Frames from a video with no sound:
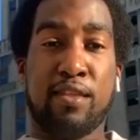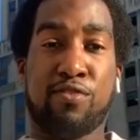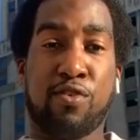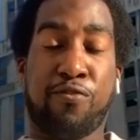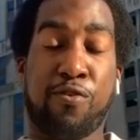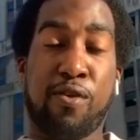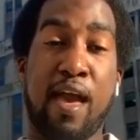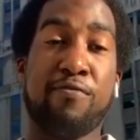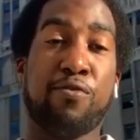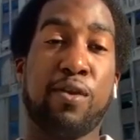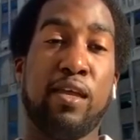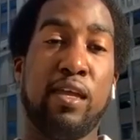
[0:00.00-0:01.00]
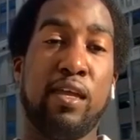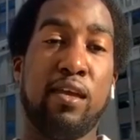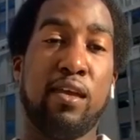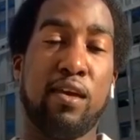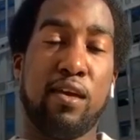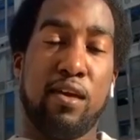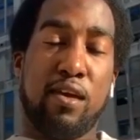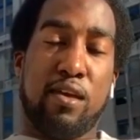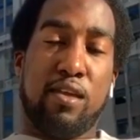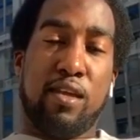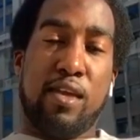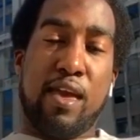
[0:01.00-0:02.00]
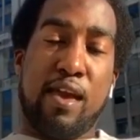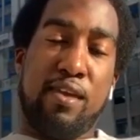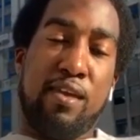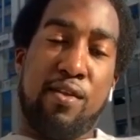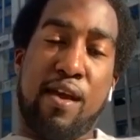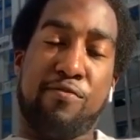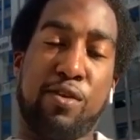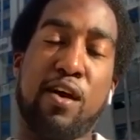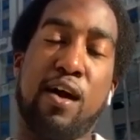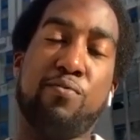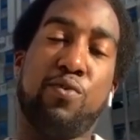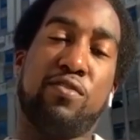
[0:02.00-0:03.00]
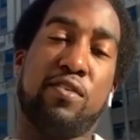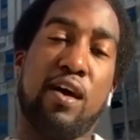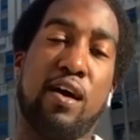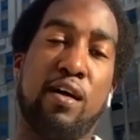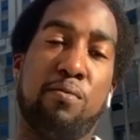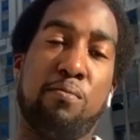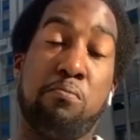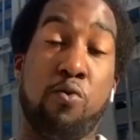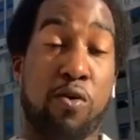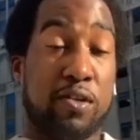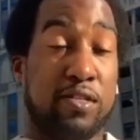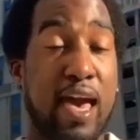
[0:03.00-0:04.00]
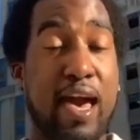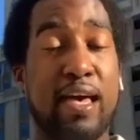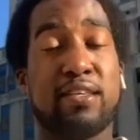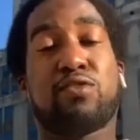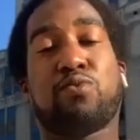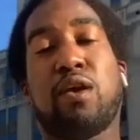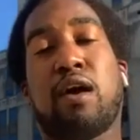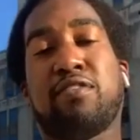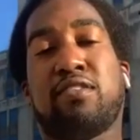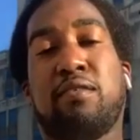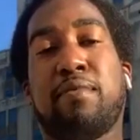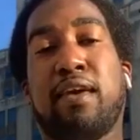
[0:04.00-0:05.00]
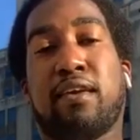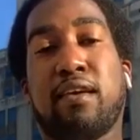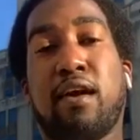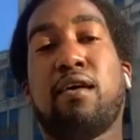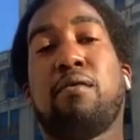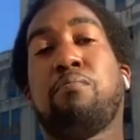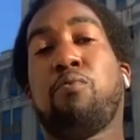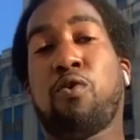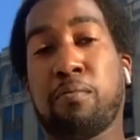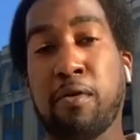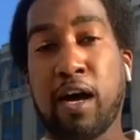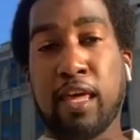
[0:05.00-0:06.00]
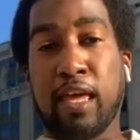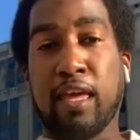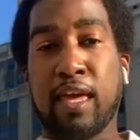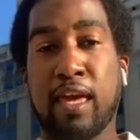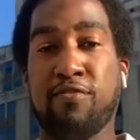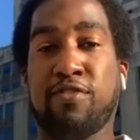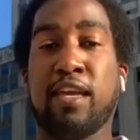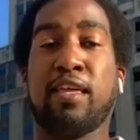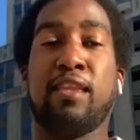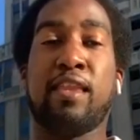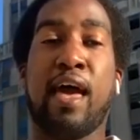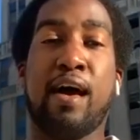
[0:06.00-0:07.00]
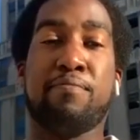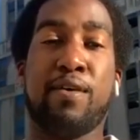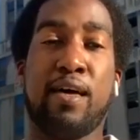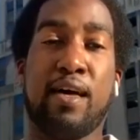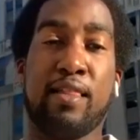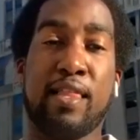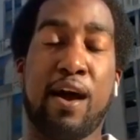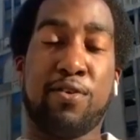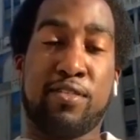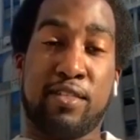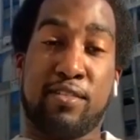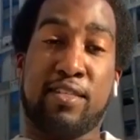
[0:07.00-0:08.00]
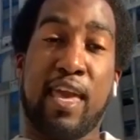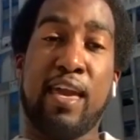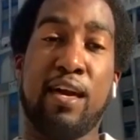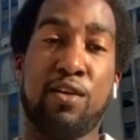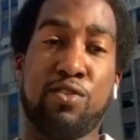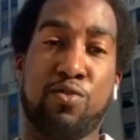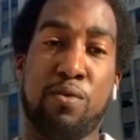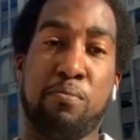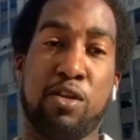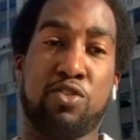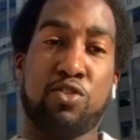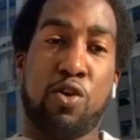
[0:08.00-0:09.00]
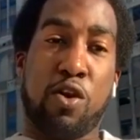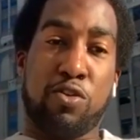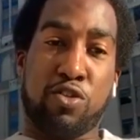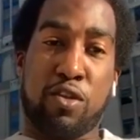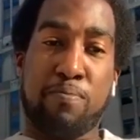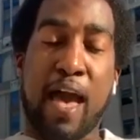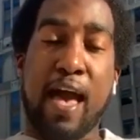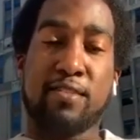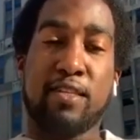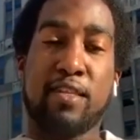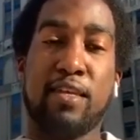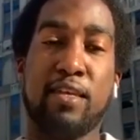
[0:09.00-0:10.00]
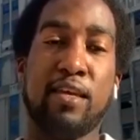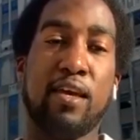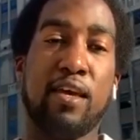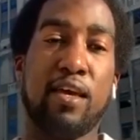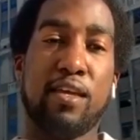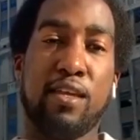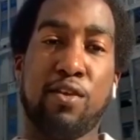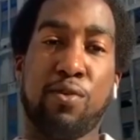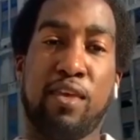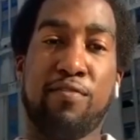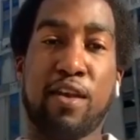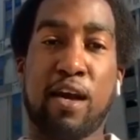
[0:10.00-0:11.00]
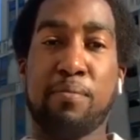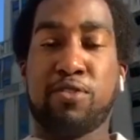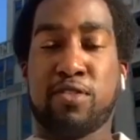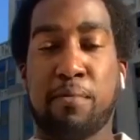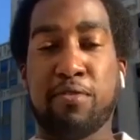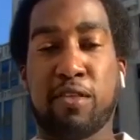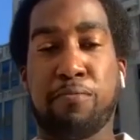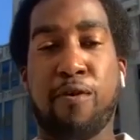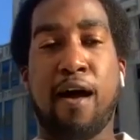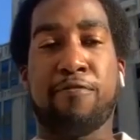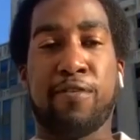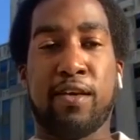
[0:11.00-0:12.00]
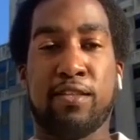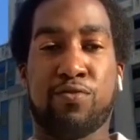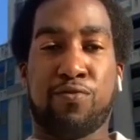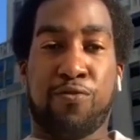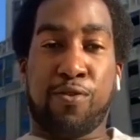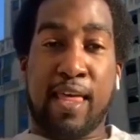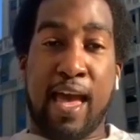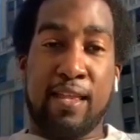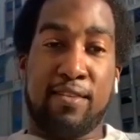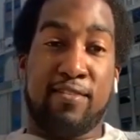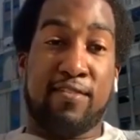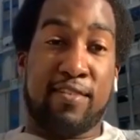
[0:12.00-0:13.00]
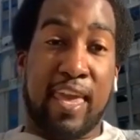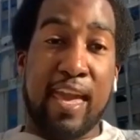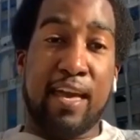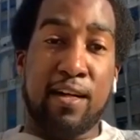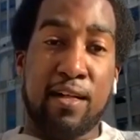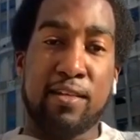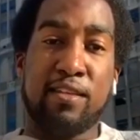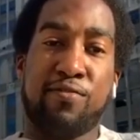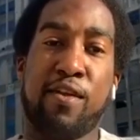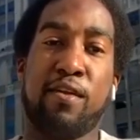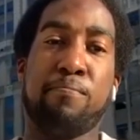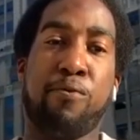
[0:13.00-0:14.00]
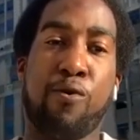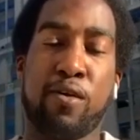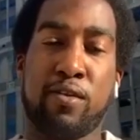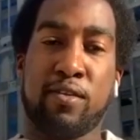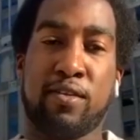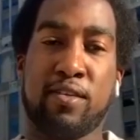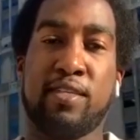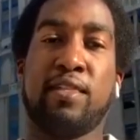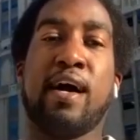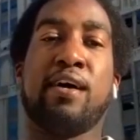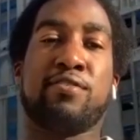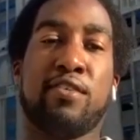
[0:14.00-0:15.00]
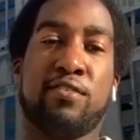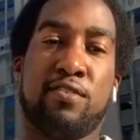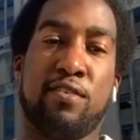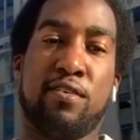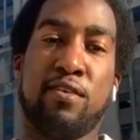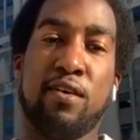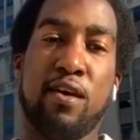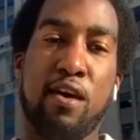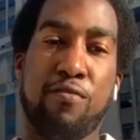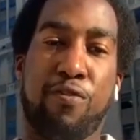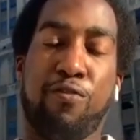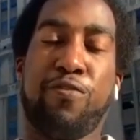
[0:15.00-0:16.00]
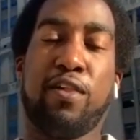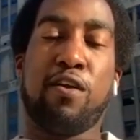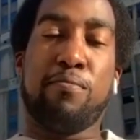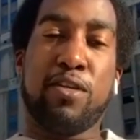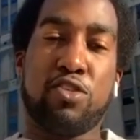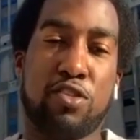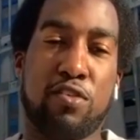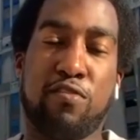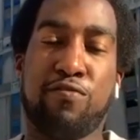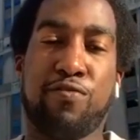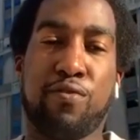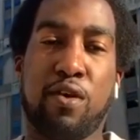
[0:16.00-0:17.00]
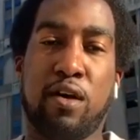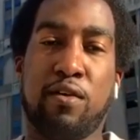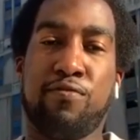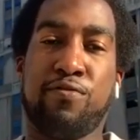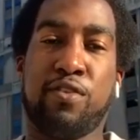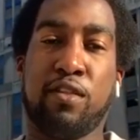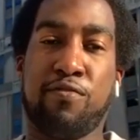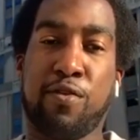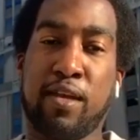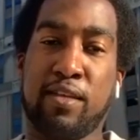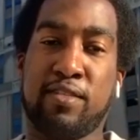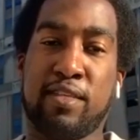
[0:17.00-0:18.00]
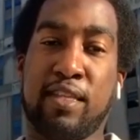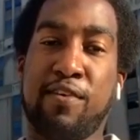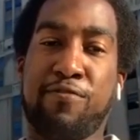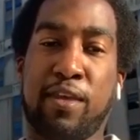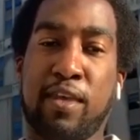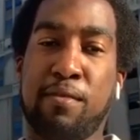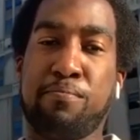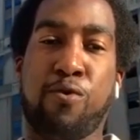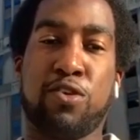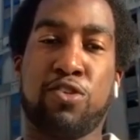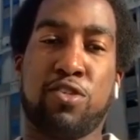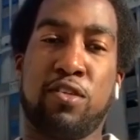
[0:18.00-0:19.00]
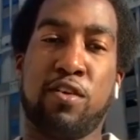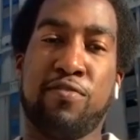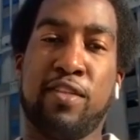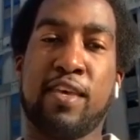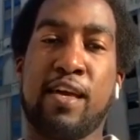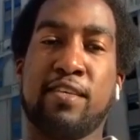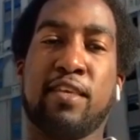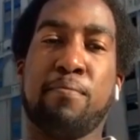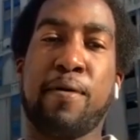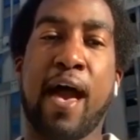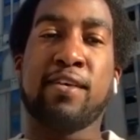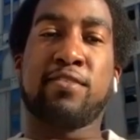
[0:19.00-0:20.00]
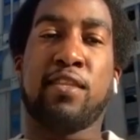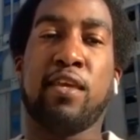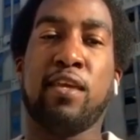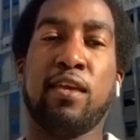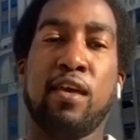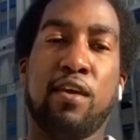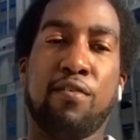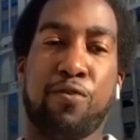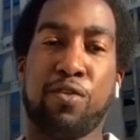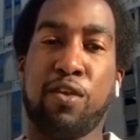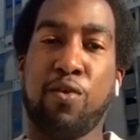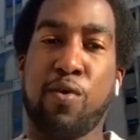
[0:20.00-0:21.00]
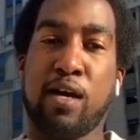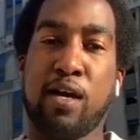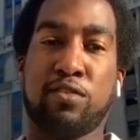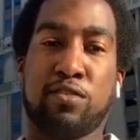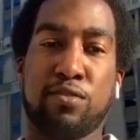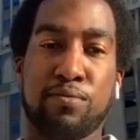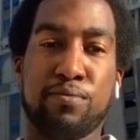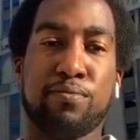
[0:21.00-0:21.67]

And so for every, you know, every time we sell more tests, we obviously make more money. And if they can have, allow us to scale to a much larger capacity, you know, giving up some of the profits for that scale is very important because it allows us to fulfill our mission of, of delivering a significant portion of the testing capacity for the US.